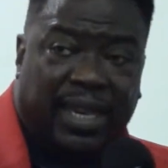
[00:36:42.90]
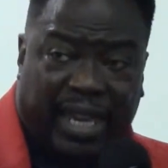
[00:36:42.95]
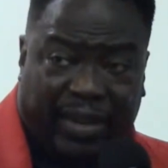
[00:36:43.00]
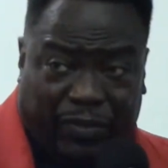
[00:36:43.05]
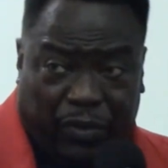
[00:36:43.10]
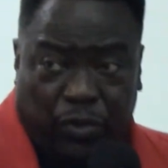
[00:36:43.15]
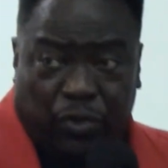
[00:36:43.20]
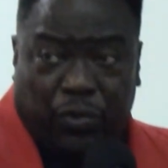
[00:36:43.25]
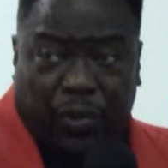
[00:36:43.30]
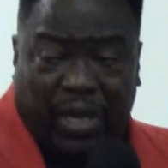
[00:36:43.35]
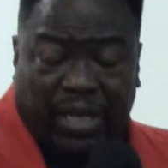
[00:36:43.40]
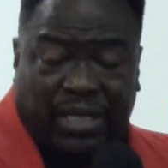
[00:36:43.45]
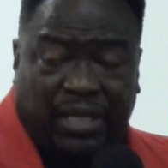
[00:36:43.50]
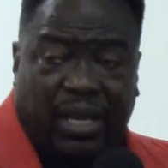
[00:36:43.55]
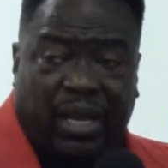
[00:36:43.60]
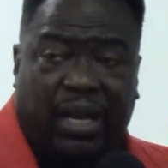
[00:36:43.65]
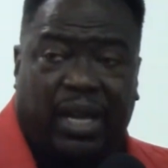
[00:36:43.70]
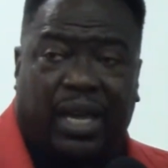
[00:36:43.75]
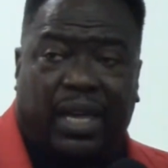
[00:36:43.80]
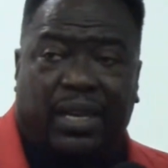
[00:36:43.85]
If you trust
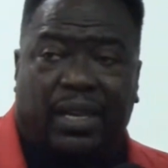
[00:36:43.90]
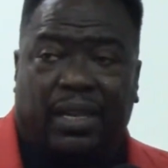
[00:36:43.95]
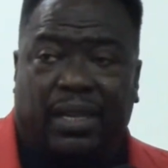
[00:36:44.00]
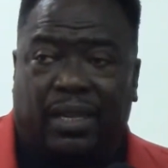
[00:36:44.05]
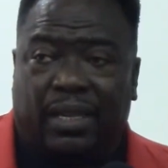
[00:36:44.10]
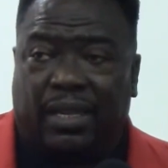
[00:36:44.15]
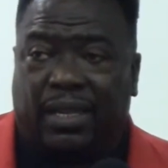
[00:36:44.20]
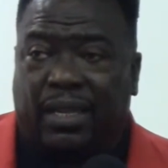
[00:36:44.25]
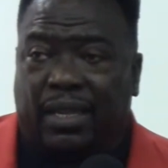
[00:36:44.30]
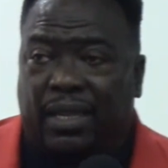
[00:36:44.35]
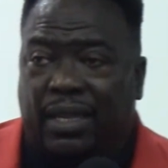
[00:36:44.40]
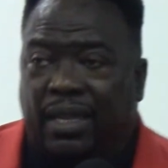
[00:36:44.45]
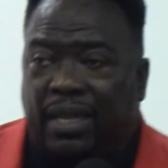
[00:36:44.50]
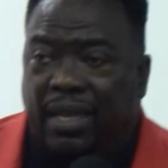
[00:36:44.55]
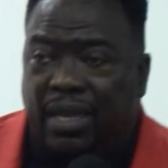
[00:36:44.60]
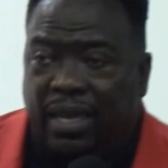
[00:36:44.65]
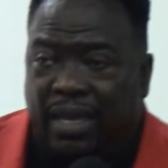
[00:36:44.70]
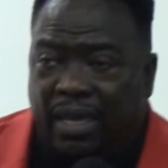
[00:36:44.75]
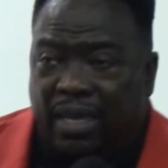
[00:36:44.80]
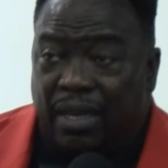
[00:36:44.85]
God.
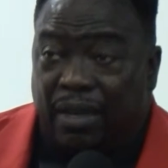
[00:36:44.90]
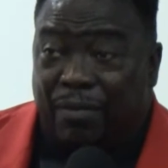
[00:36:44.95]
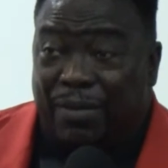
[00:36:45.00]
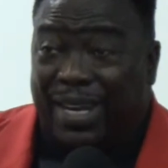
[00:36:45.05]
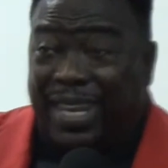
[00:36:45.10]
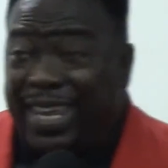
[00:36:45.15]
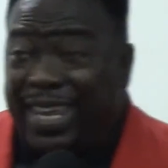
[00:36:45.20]
But